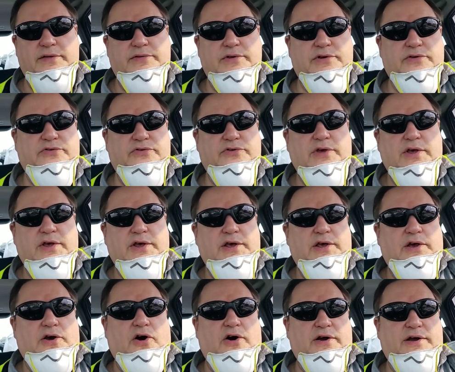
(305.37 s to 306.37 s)
There's
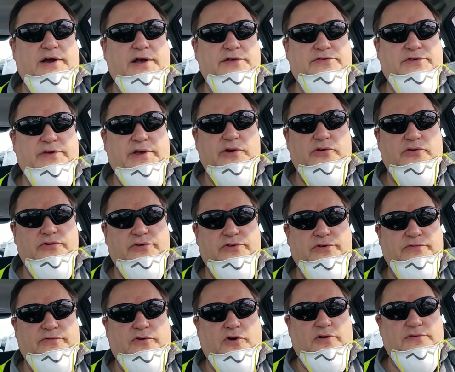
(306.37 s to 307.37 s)
all kinds of errors
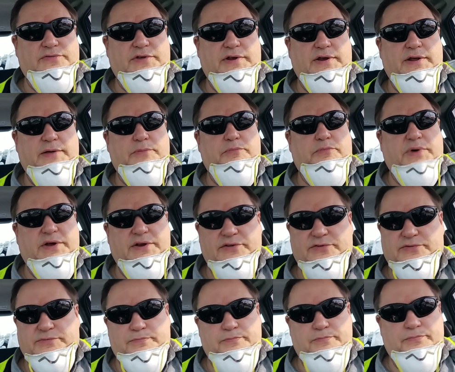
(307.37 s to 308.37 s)
involved in it, but
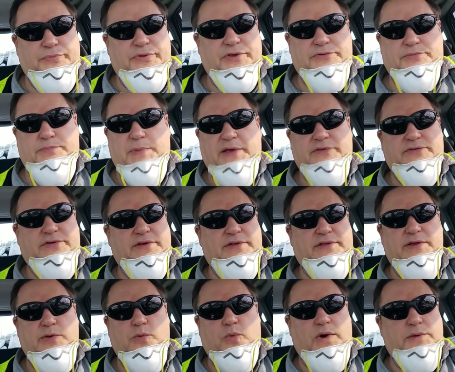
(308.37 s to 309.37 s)
it's
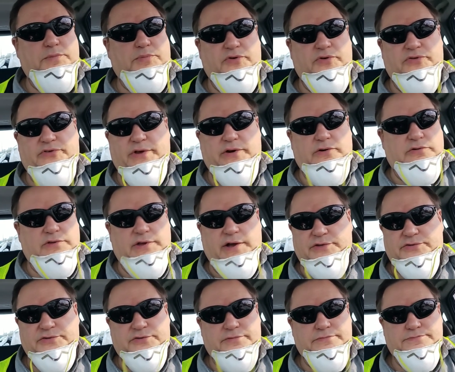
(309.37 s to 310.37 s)
basically 1% or
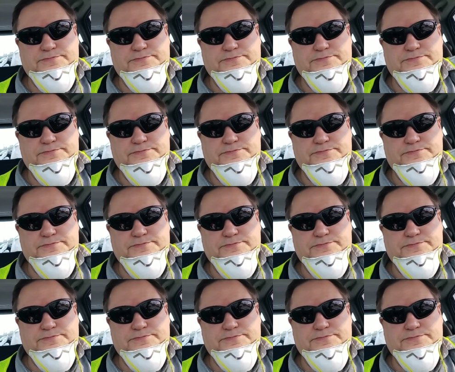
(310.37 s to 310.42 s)
less.